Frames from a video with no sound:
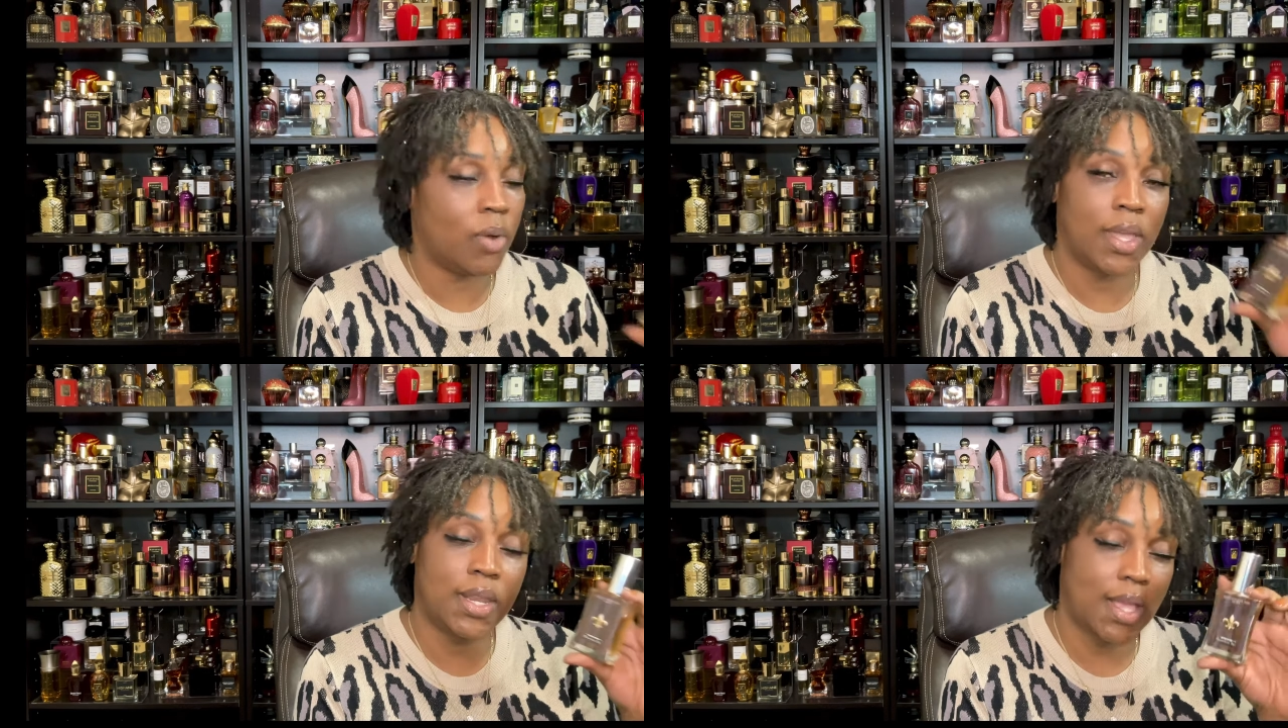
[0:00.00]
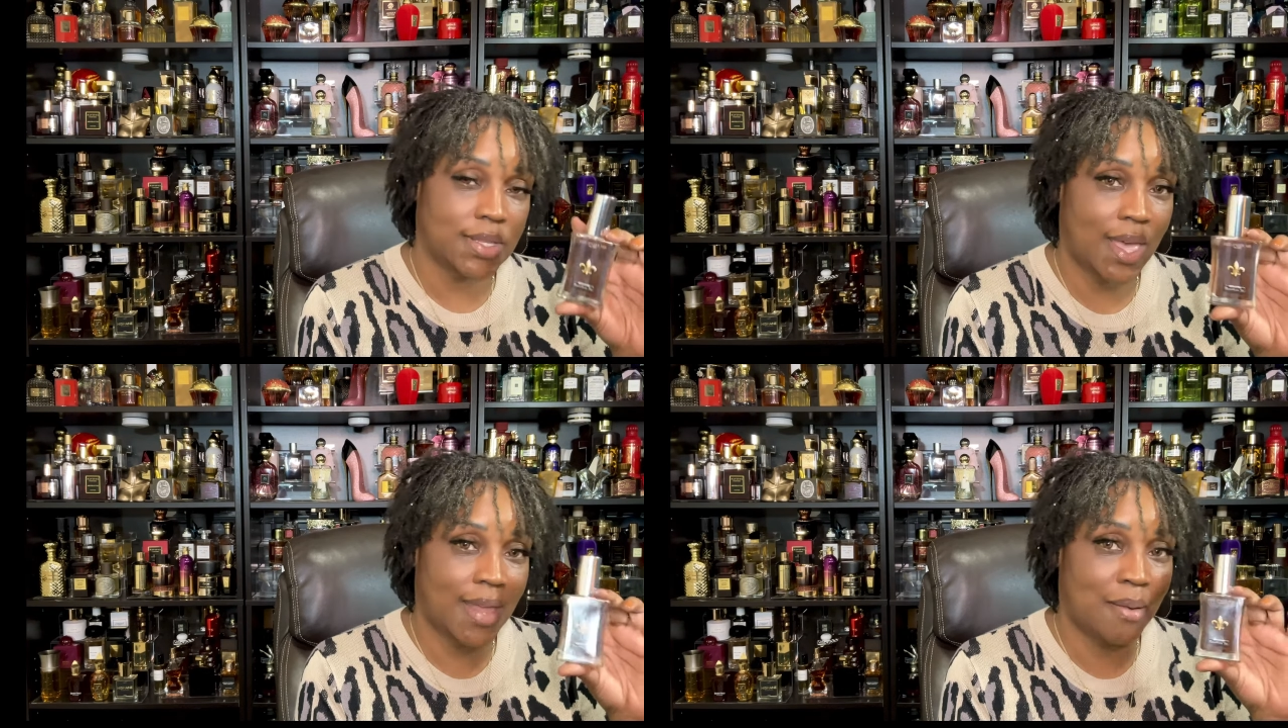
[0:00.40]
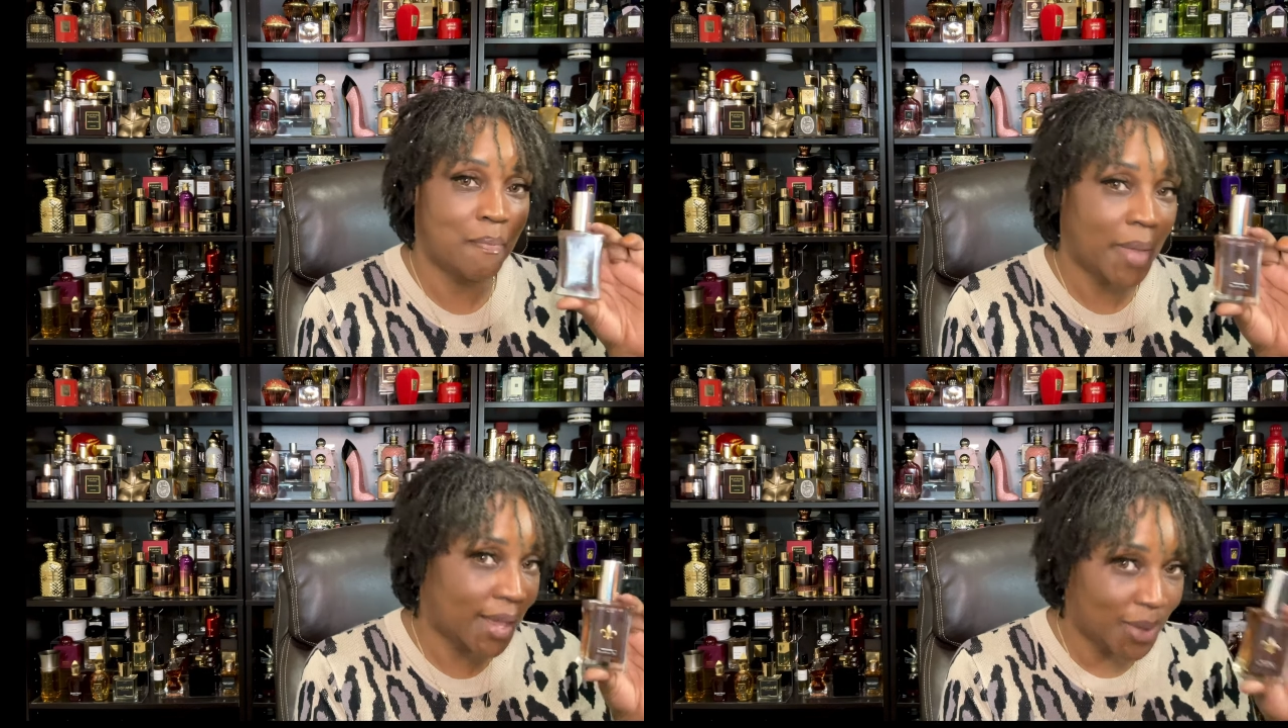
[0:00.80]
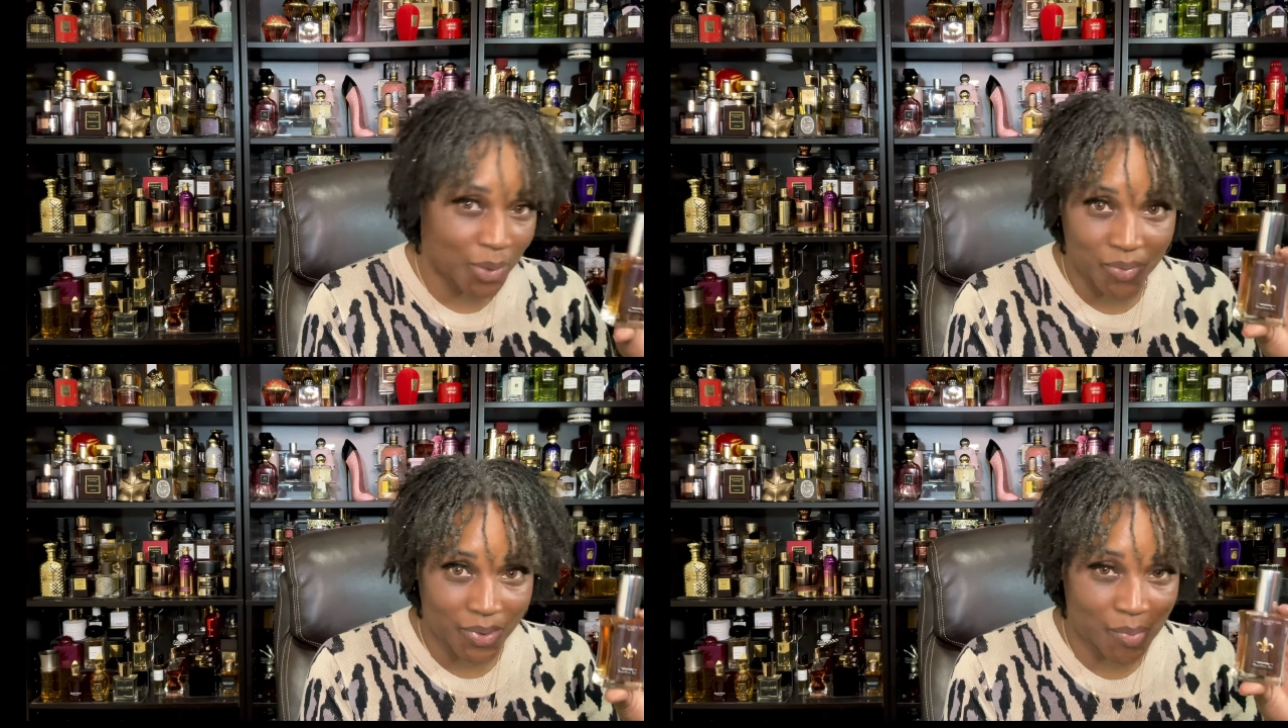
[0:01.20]
it has had a
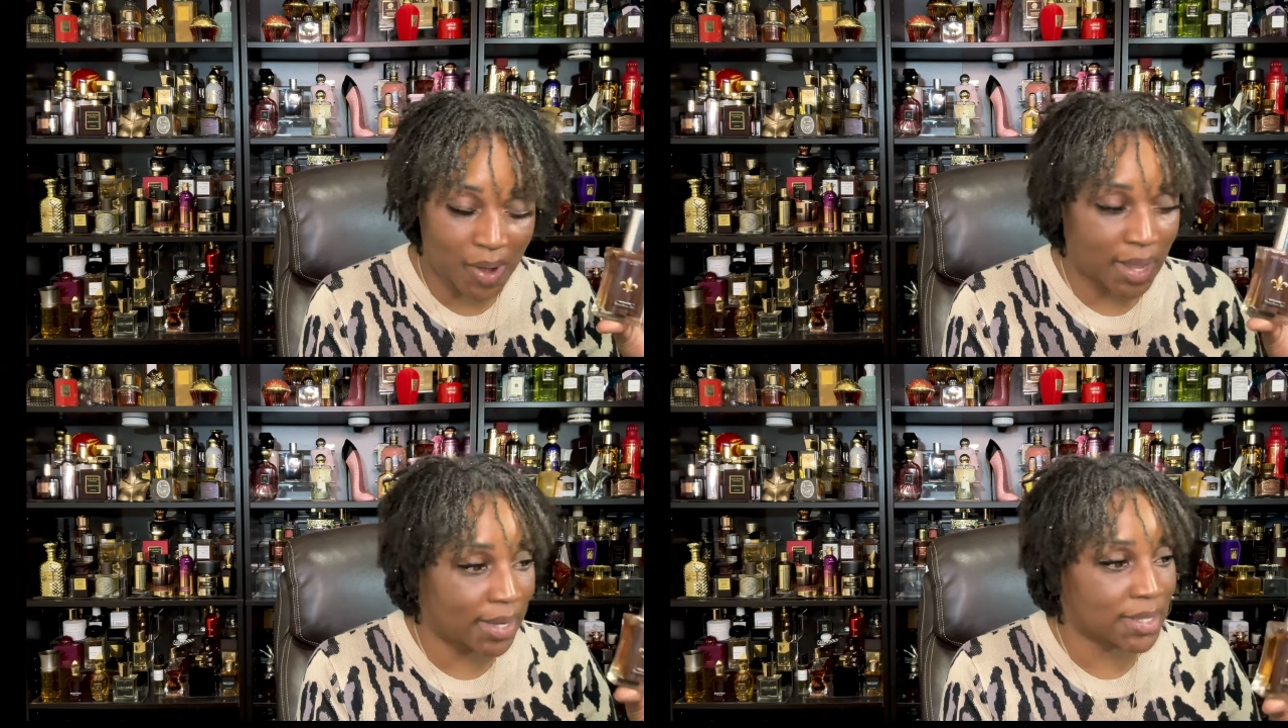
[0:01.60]
makeover, right?